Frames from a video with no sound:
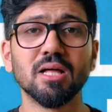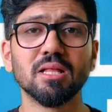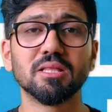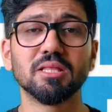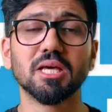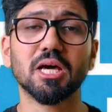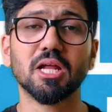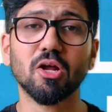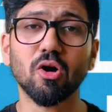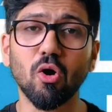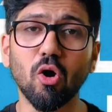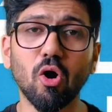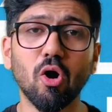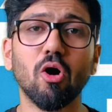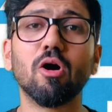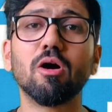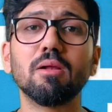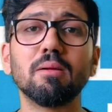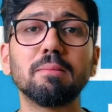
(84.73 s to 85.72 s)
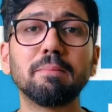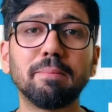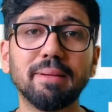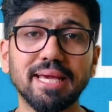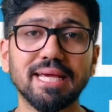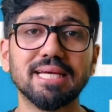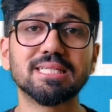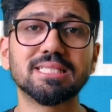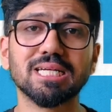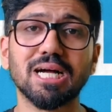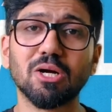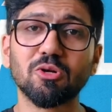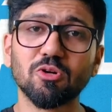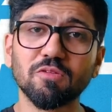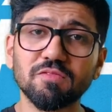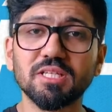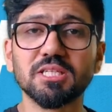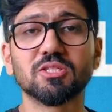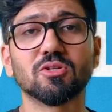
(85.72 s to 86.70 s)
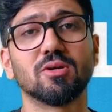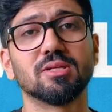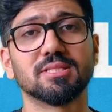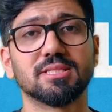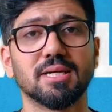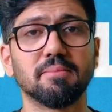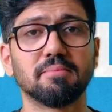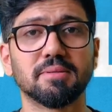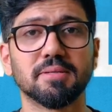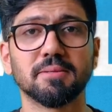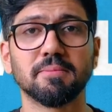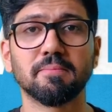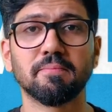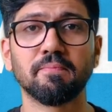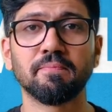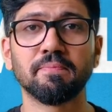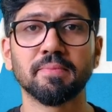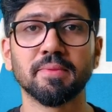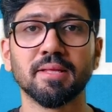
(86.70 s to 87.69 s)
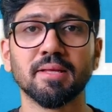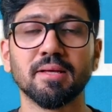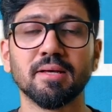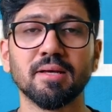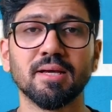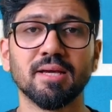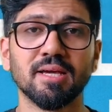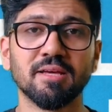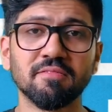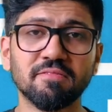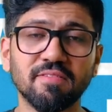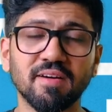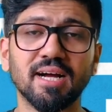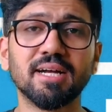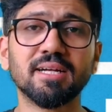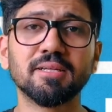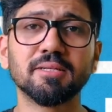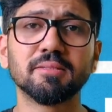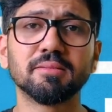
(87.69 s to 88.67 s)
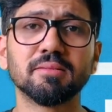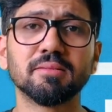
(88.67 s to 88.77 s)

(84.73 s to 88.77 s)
they are all based out of this concept. In fact,